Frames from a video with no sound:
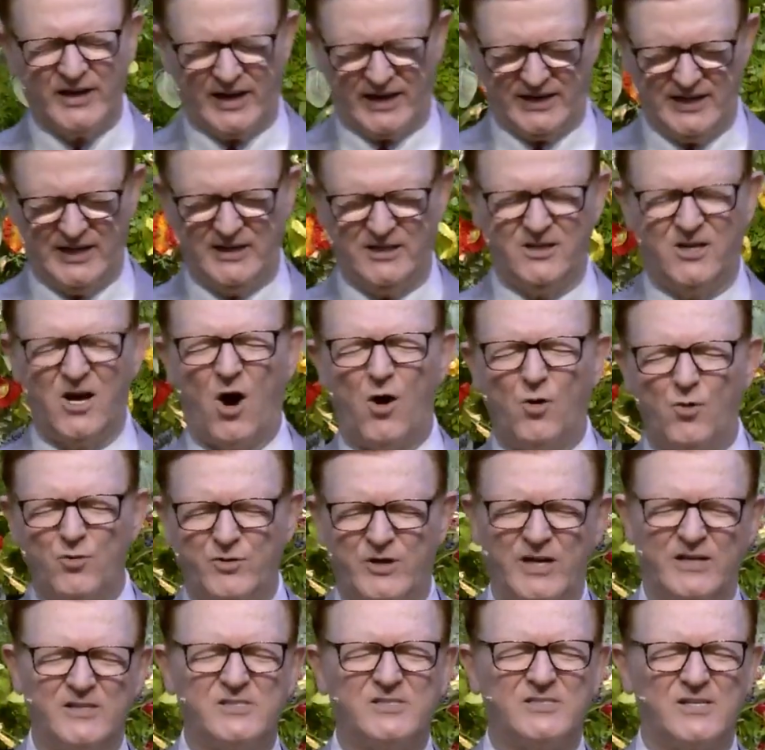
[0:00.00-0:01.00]
ego
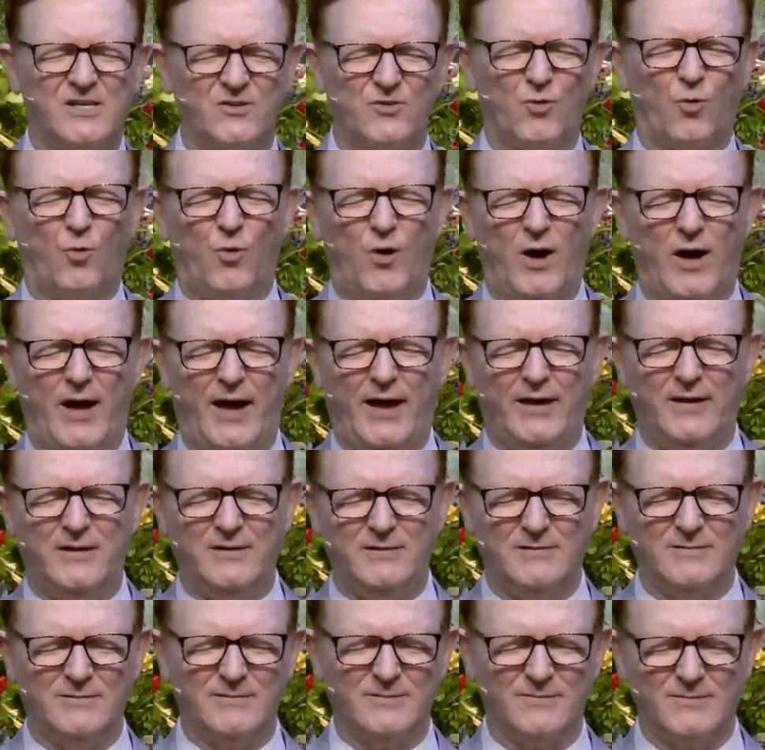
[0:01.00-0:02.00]
gets in the way.
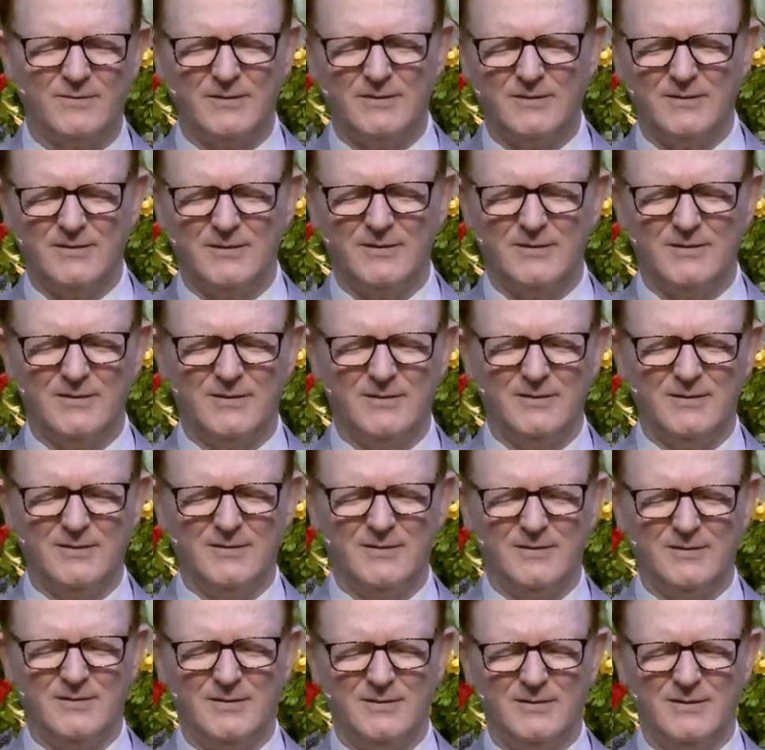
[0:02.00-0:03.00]

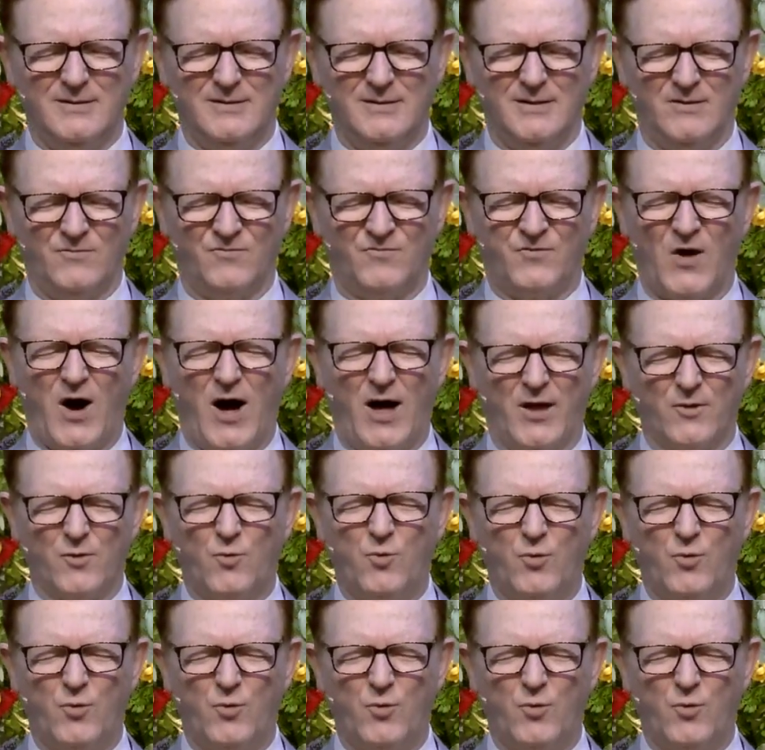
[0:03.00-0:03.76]
And Father,